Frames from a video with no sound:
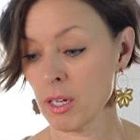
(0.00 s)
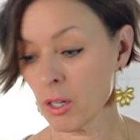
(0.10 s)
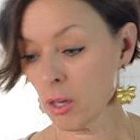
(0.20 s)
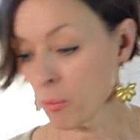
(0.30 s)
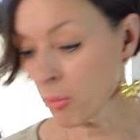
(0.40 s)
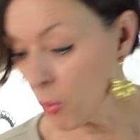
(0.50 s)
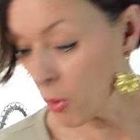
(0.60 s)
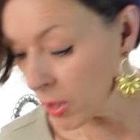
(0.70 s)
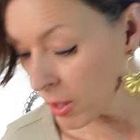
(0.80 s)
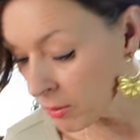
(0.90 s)
You know,
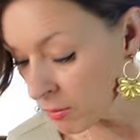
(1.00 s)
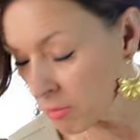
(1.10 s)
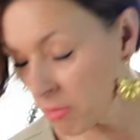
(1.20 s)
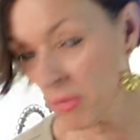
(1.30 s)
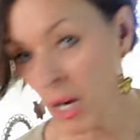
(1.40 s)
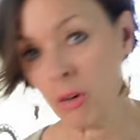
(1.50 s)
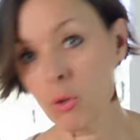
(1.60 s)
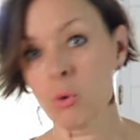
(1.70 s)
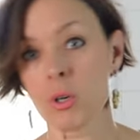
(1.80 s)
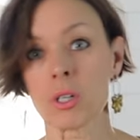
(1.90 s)
pour
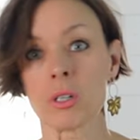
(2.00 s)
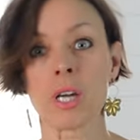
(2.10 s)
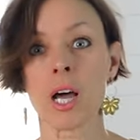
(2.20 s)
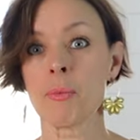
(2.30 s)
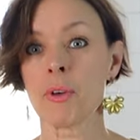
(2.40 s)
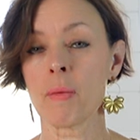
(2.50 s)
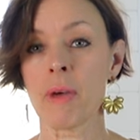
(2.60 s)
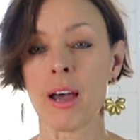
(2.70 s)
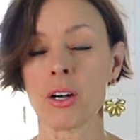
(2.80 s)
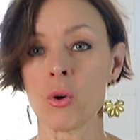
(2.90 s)
quarter cup of the
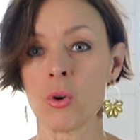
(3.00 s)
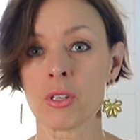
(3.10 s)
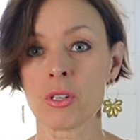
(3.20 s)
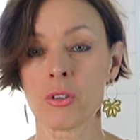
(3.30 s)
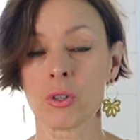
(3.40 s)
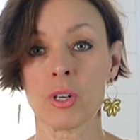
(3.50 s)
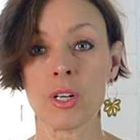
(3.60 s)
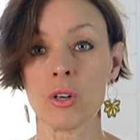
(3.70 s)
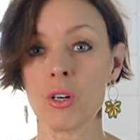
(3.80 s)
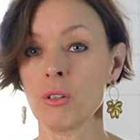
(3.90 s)
batter onto the
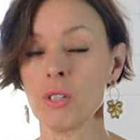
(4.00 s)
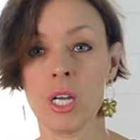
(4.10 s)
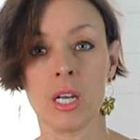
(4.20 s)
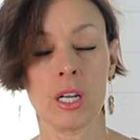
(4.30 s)
griddle,